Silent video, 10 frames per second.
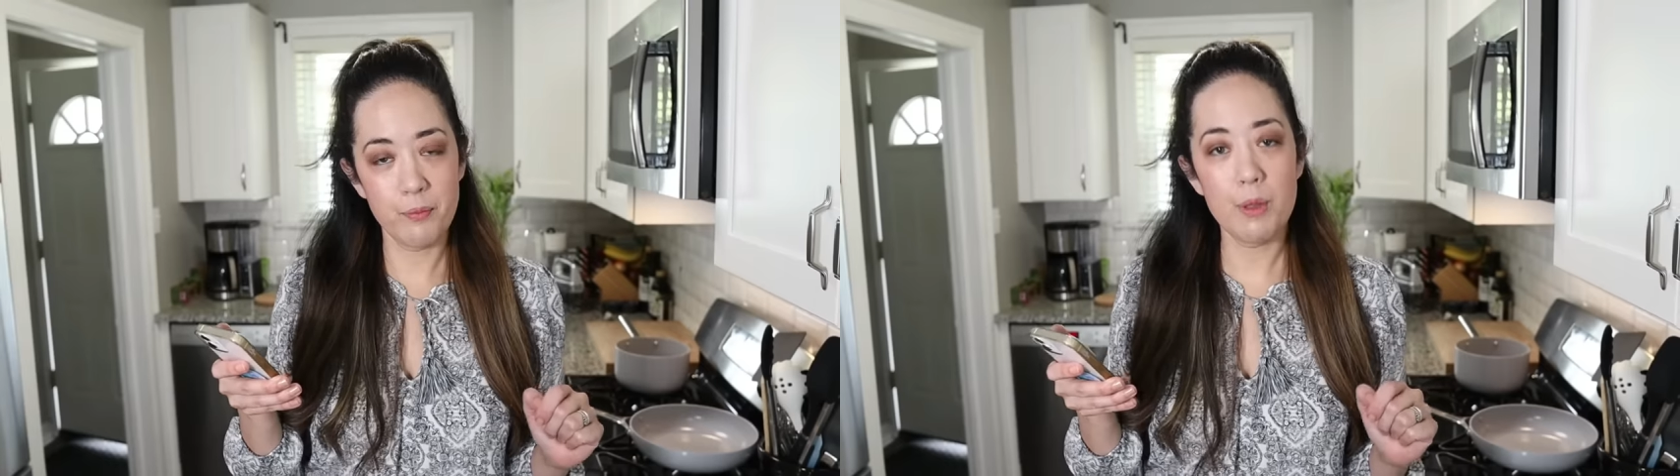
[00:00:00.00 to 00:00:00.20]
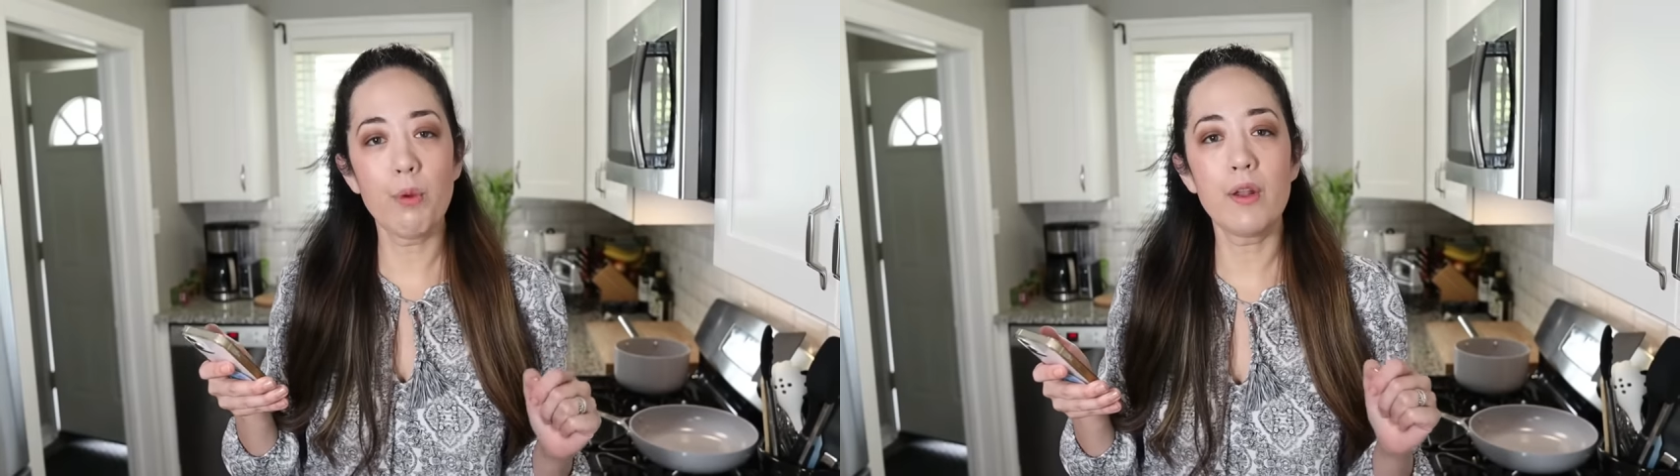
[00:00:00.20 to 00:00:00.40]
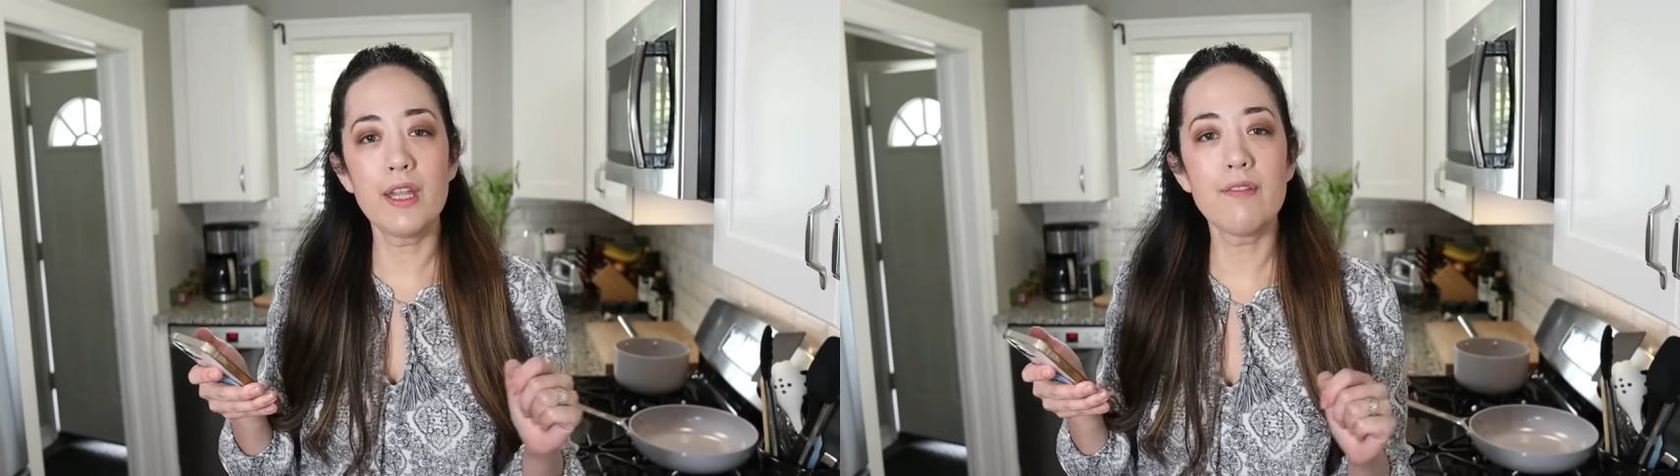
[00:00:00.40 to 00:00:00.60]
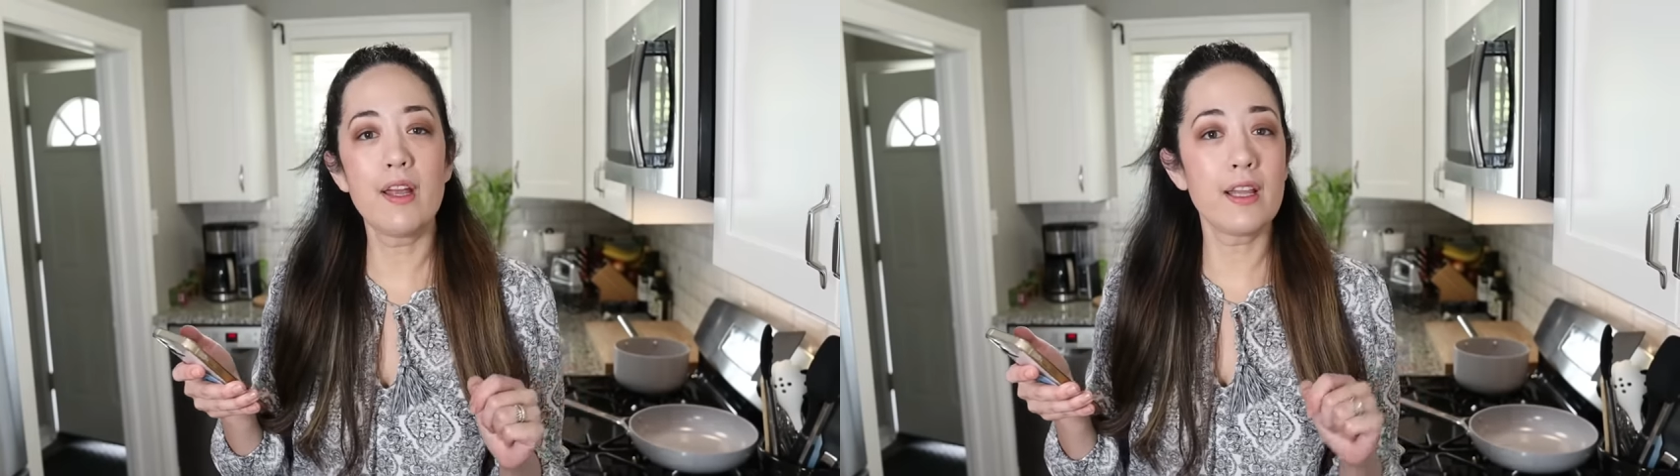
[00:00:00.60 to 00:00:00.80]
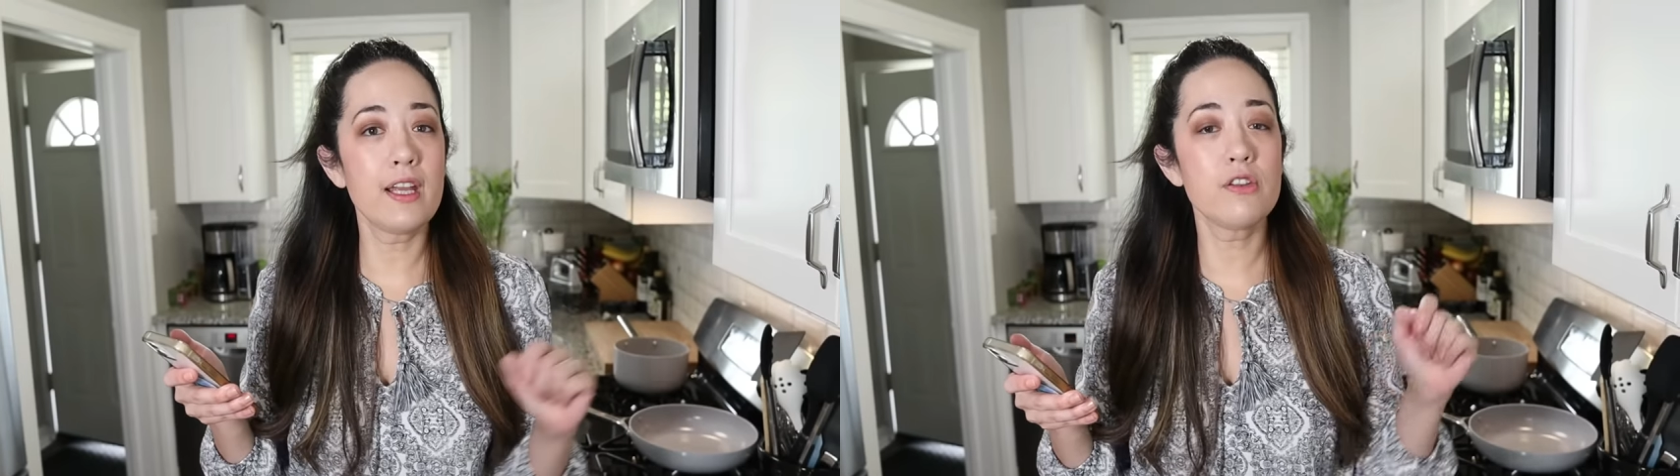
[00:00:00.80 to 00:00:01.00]
We will leave
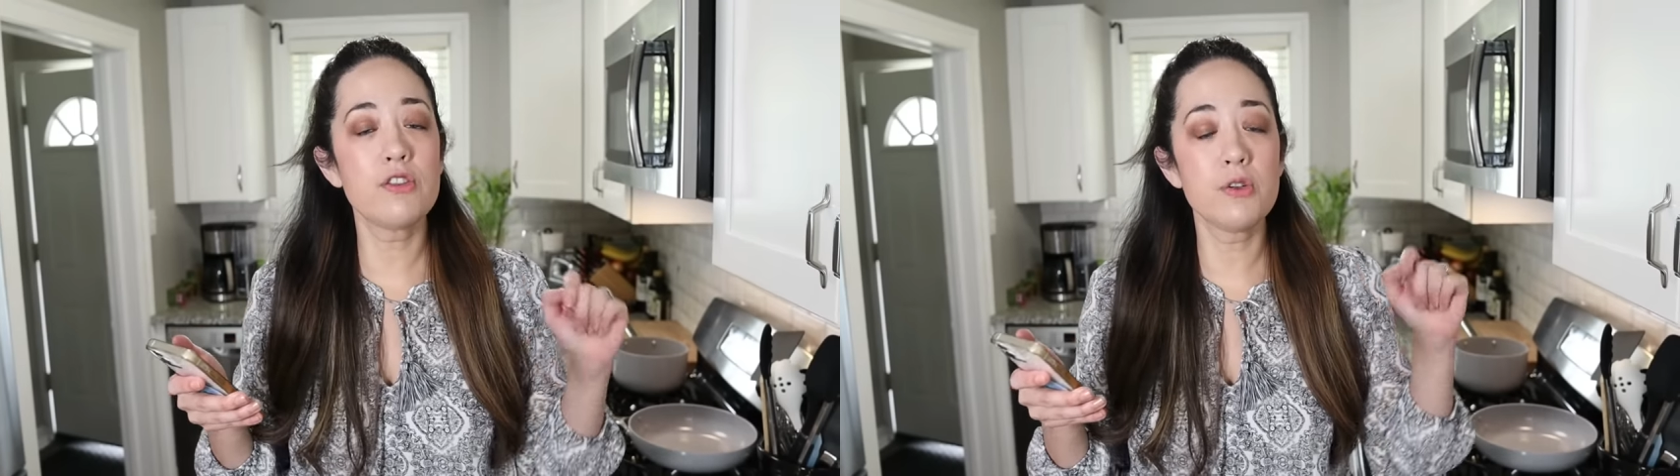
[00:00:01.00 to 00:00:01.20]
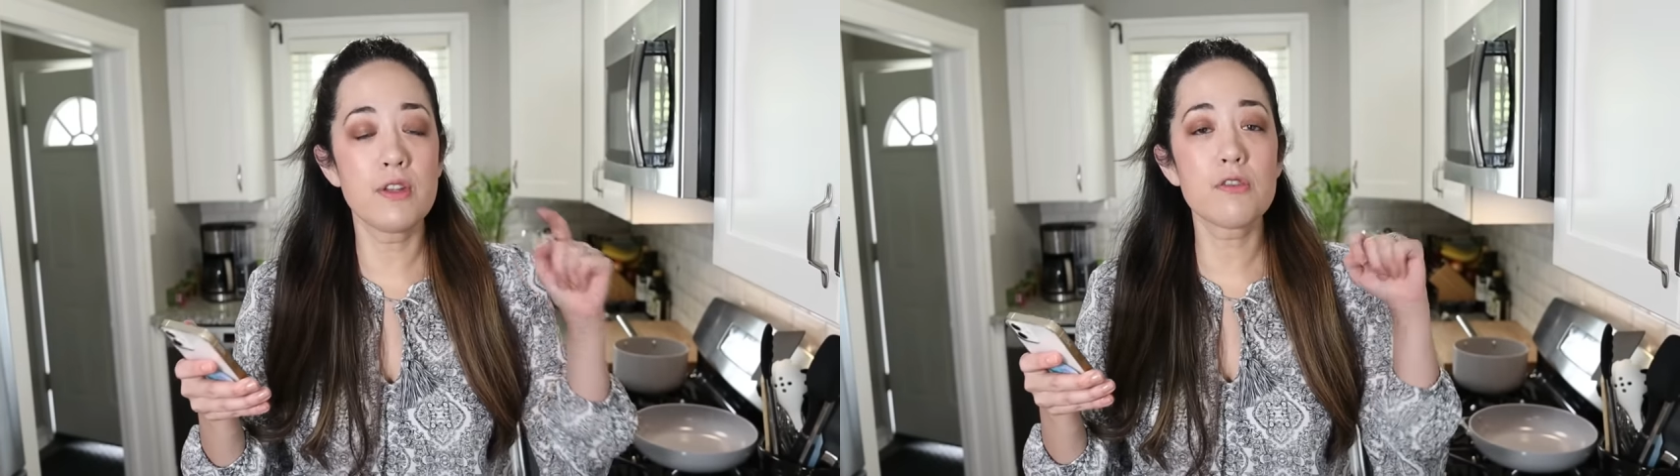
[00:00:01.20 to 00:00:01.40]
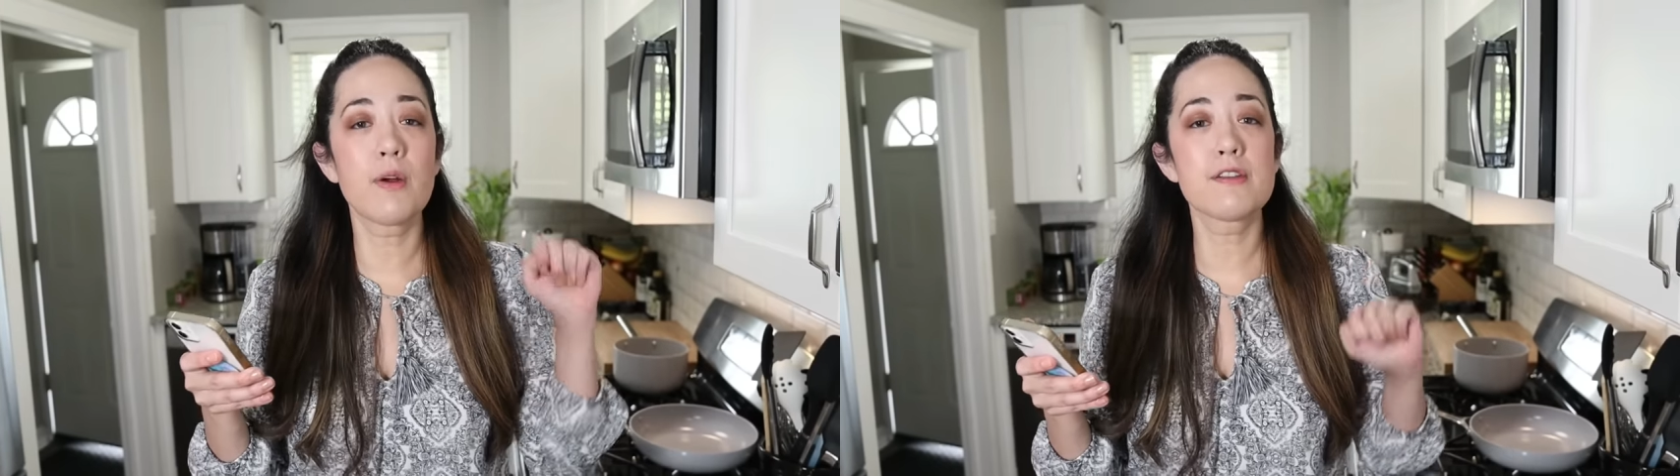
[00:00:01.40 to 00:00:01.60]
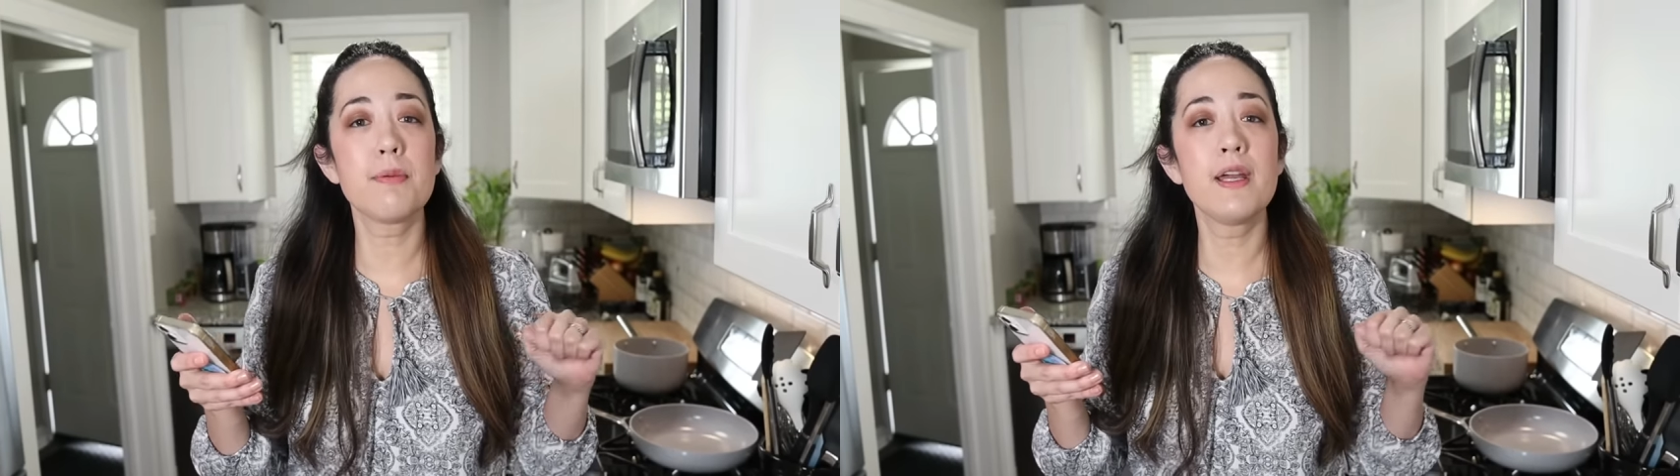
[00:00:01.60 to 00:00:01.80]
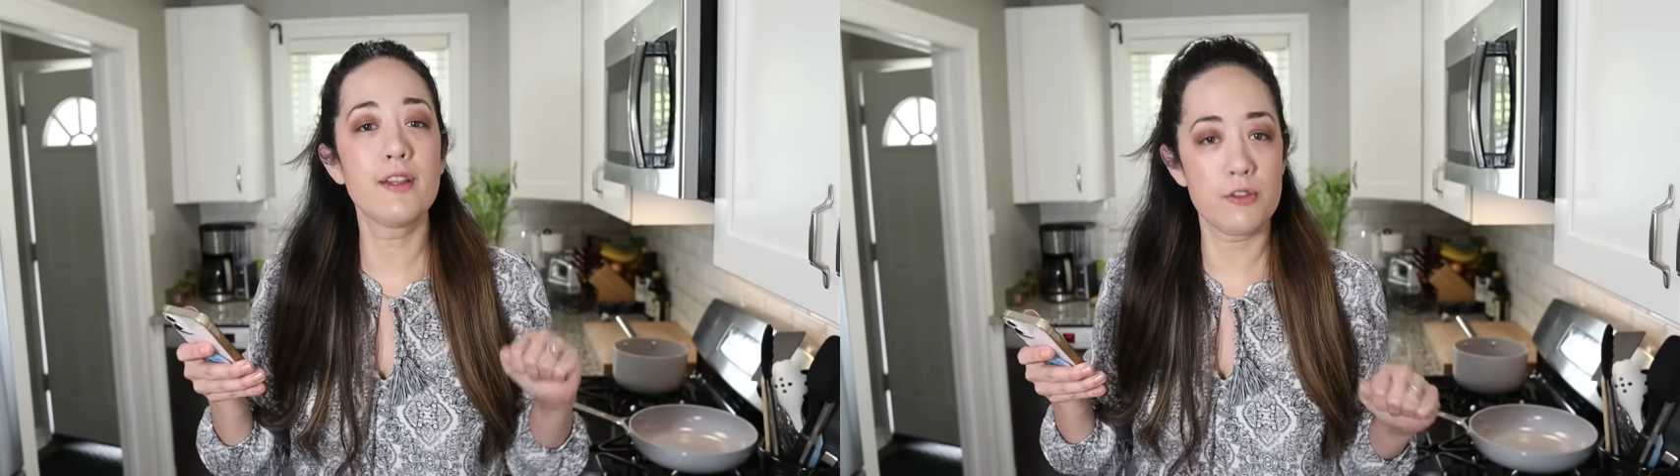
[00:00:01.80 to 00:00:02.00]
a link to this
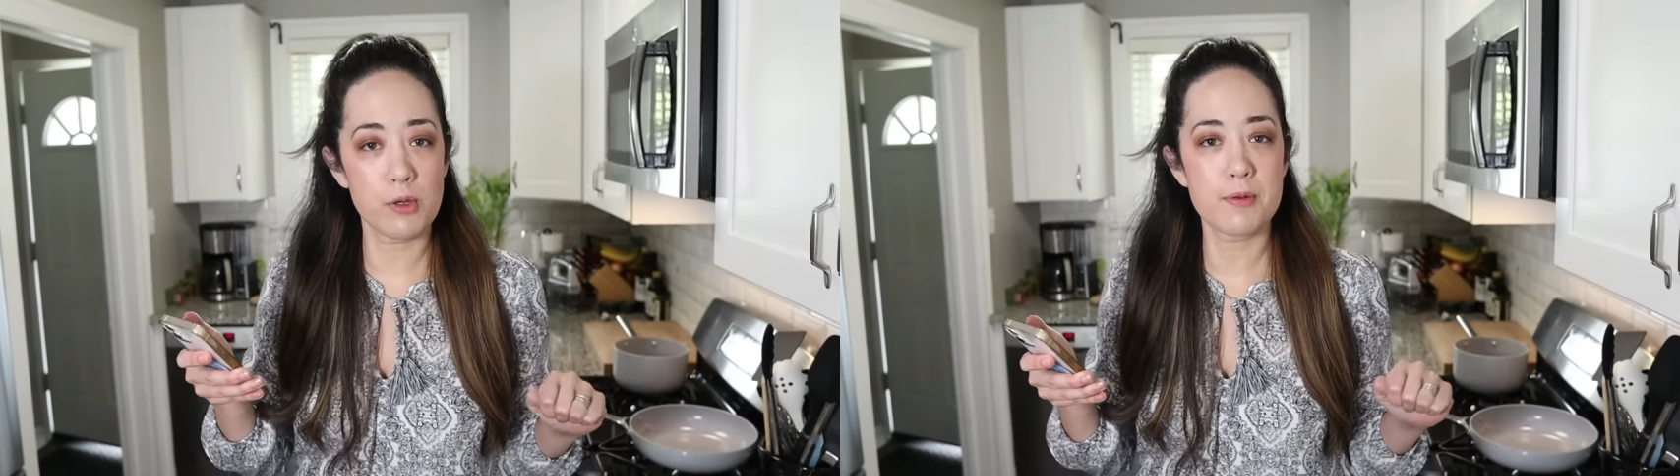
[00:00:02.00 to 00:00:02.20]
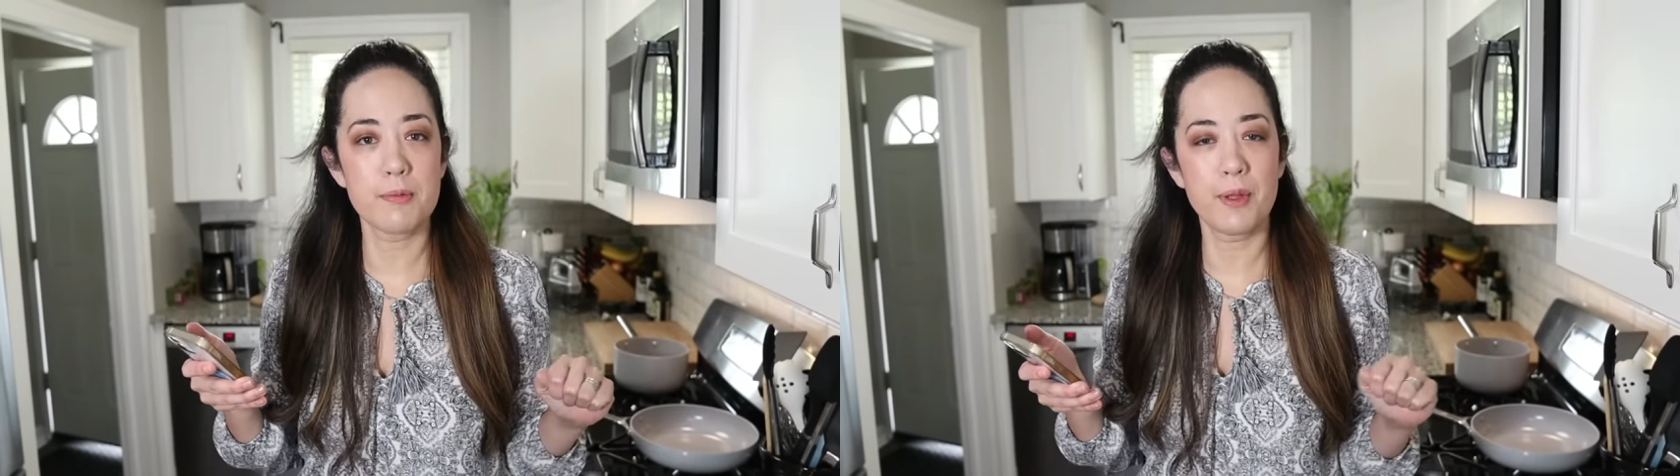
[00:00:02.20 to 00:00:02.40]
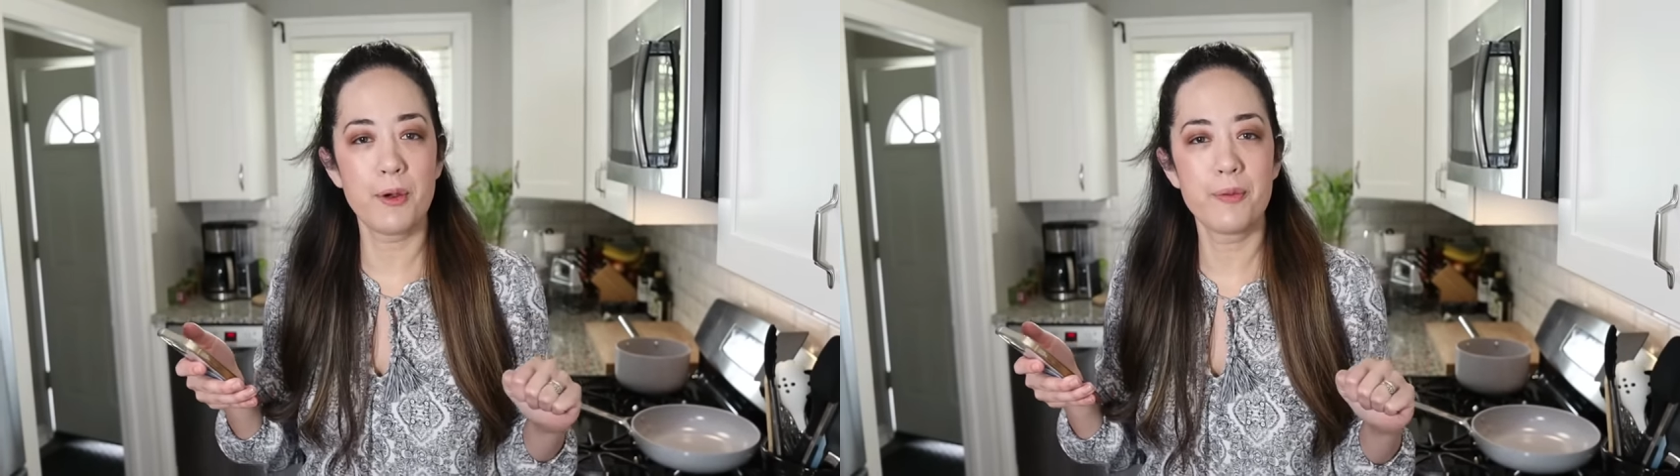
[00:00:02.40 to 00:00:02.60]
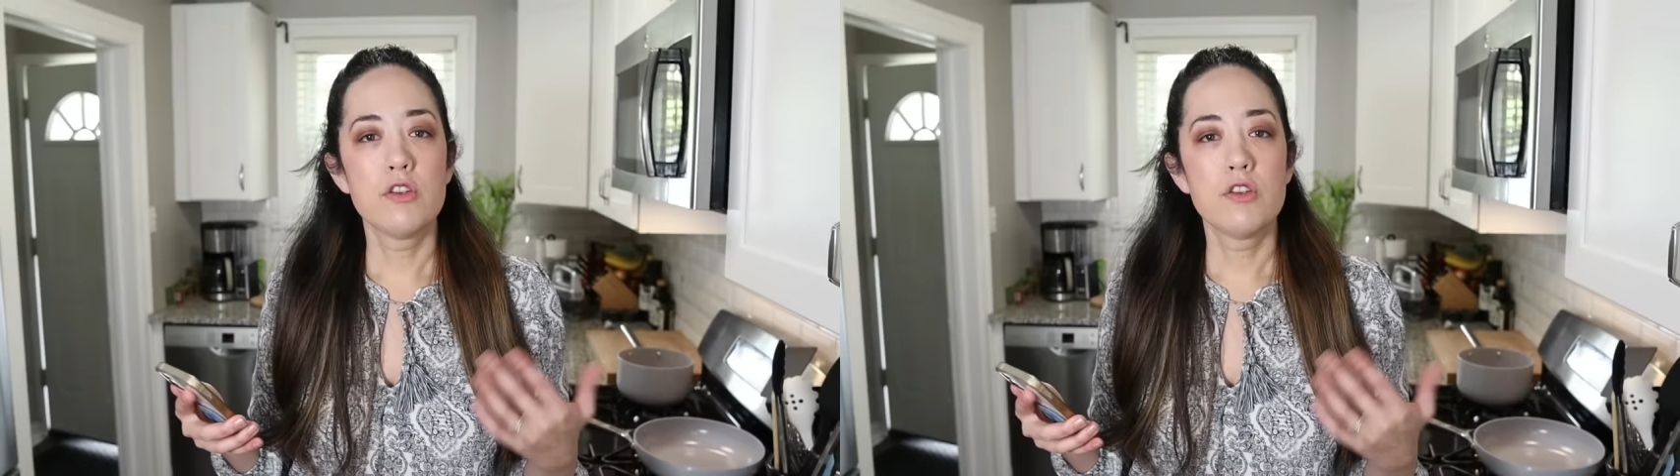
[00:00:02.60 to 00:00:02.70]
recipe in the description below.